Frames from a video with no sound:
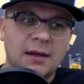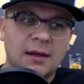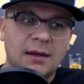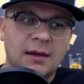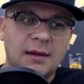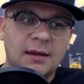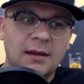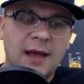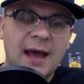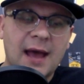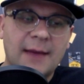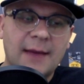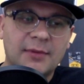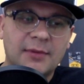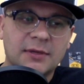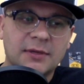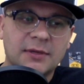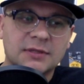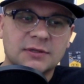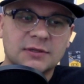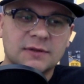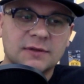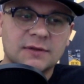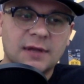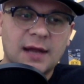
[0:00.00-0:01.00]
happened
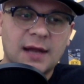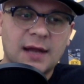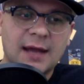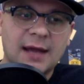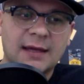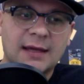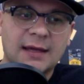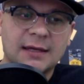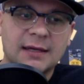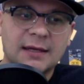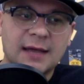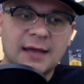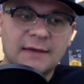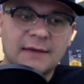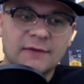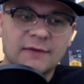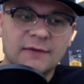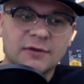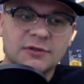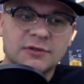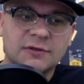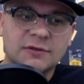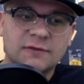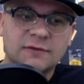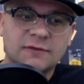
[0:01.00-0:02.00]
so that I can
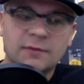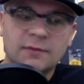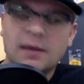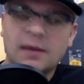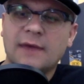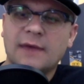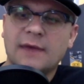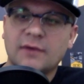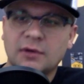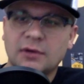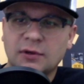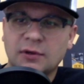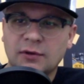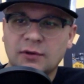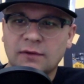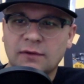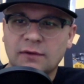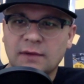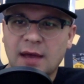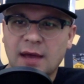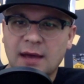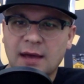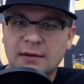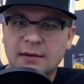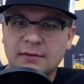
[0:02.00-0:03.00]
divert you from having to do
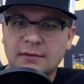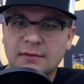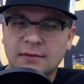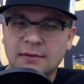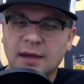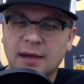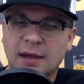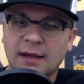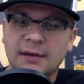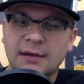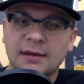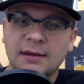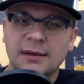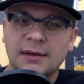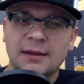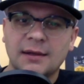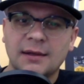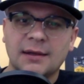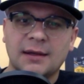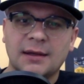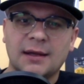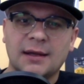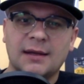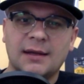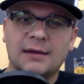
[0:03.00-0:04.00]
that. Right.
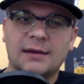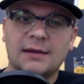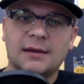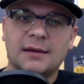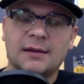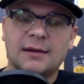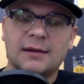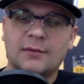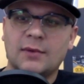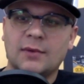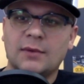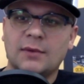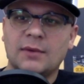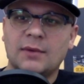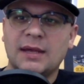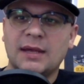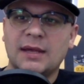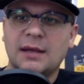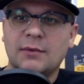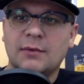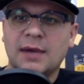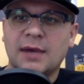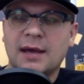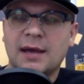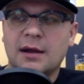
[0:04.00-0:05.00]
And, and we,
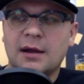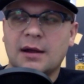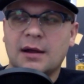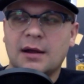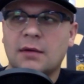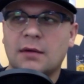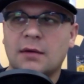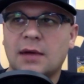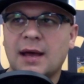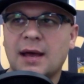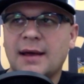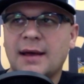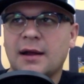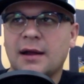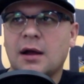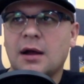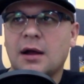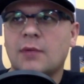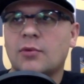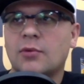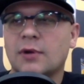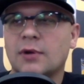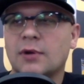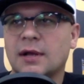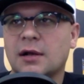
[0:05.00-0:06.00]
we, we had, yeah. a, I had an
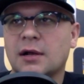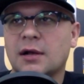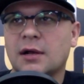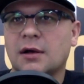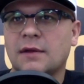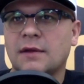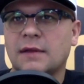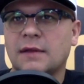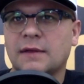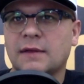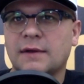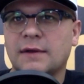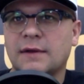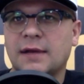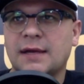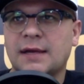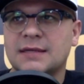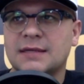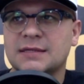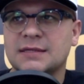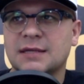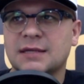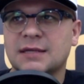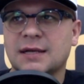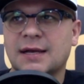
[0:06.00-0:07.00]
onboarding call the other day. I
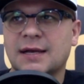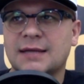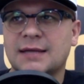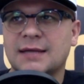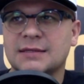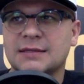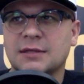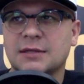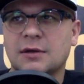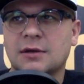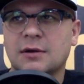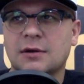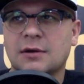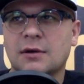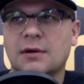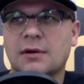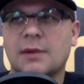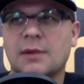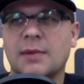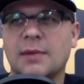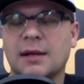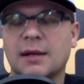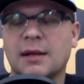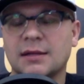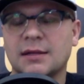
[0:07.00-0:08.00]
seen a guy's logo, and
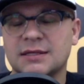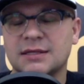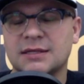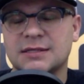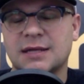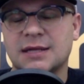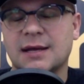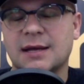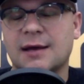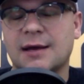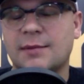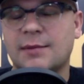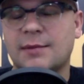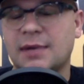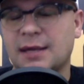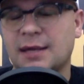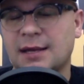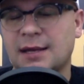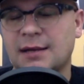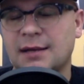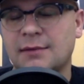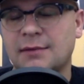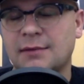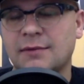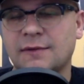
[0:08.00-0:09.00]
I'm like, listen, I got to be
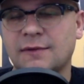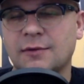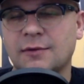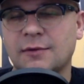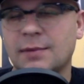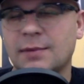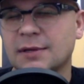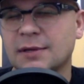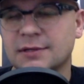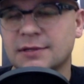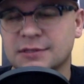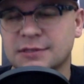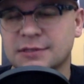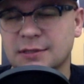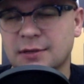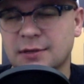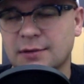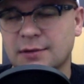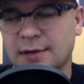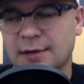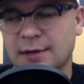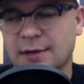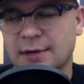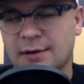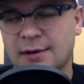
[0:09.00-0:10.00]
candid with you about this
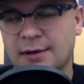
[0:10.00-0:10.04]
logo.